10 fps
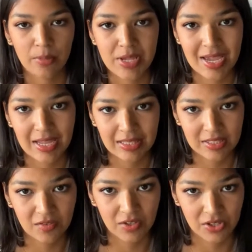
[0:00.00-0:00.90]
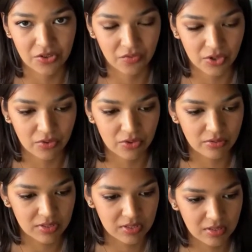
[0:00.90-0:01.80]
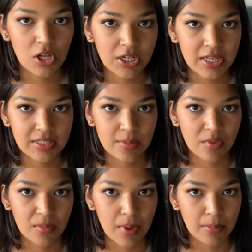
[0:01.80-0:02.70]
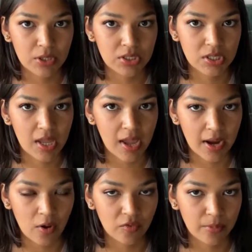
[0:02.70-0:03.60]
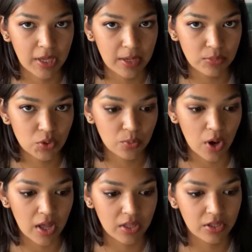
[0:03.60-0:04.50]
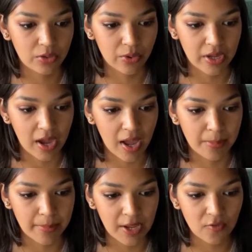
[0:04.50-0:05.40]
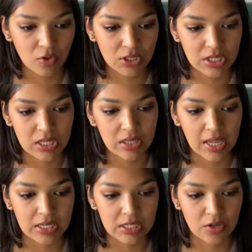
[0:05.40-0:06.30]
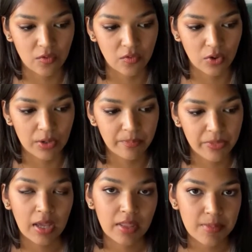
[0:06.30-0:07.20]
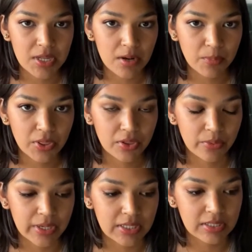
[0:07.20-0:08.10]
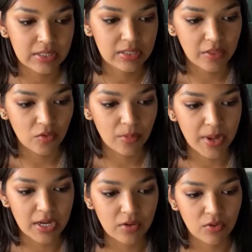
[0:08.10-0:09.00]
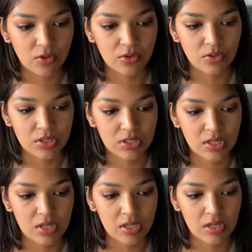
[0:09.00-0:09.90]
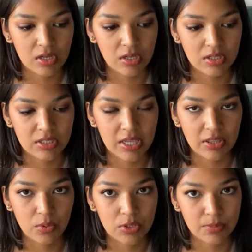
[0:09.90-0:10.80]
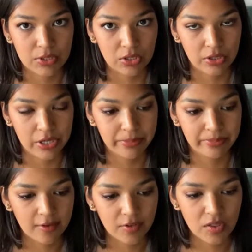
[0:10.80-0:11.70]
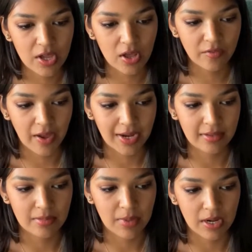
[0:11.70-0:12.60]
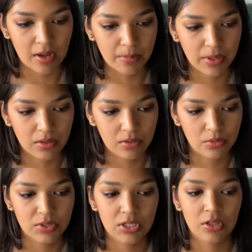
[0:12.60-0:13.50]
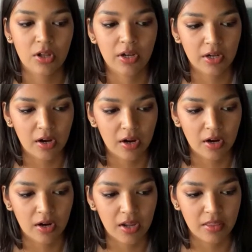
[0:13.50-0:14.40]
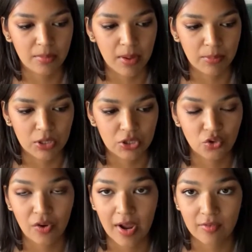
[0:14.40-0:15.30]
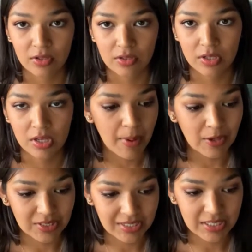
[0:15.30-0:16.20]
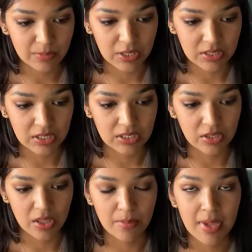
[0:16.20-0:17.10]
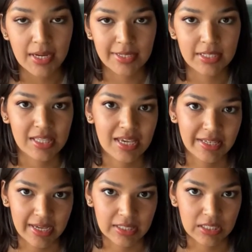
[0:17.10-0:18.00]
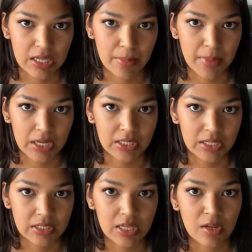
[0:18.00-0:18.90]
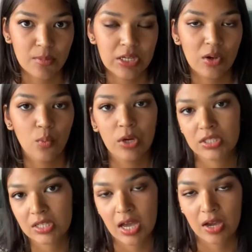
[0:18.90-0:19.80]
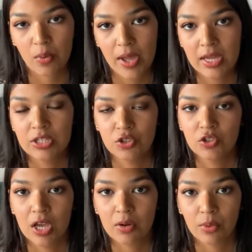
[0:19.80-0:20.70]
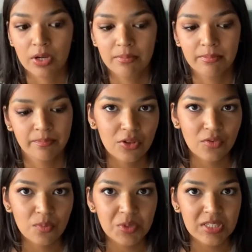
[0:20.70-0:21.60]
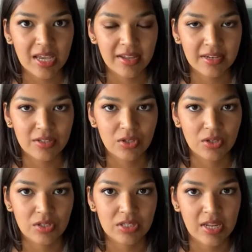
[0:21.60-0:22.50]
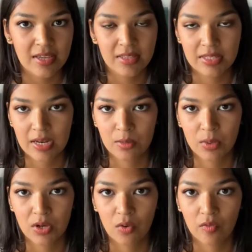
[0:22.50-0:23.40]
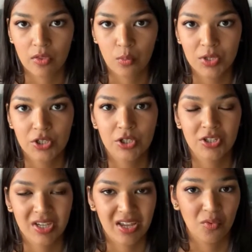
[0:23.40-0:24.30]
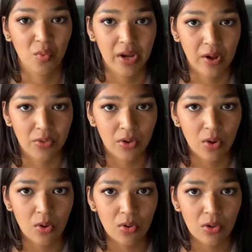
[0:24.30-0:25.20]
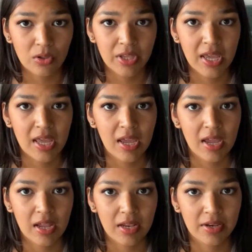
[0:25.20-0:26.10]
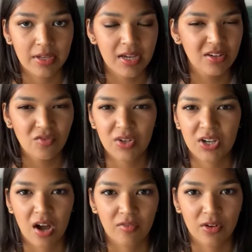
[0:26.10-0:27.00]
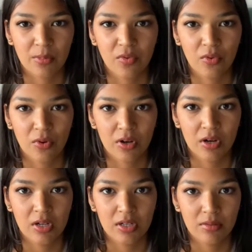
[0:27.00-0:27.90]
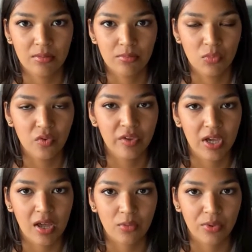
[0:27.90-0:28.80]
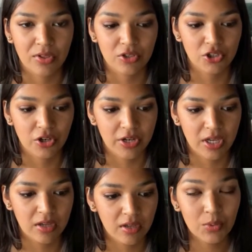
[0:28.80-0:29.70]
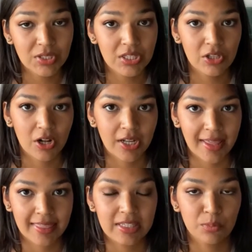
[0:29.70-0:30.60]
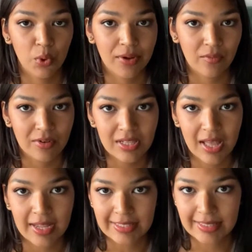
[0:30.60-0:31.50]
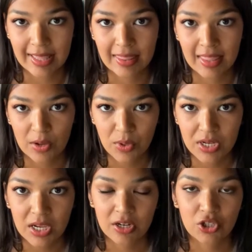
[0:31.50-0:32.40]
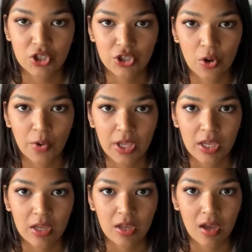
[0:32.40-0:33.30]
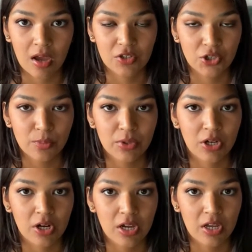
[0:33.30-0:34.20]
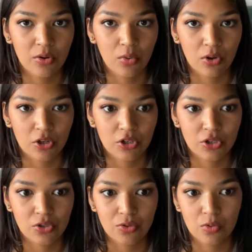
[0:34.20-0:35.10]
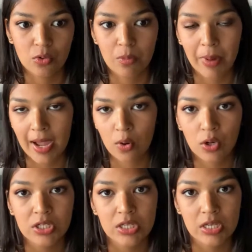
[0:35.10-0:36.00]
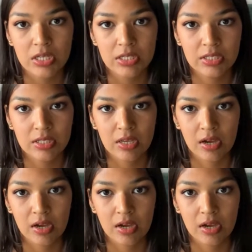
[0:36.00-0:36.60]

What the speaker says: Army and civilian recruits. Clark and some of the members head out from Camp Dubois, Illinois on May 14, 1804, and they meet up with Lewis and the remaining recruits in St. Louis, Missouri. After they all finally met up, Lewis and Clark and the members traveled about 6 months until they made it to the Hidatsa Mandan settlement where Sacagawea and Toussaint were. The group decided to stay in the settlement over the winter to kind of wait out the cold and kind of recover before moving on with their journey. Lewis and Clark at this point realized that they would need a Shoshone interpreter in order to buy horses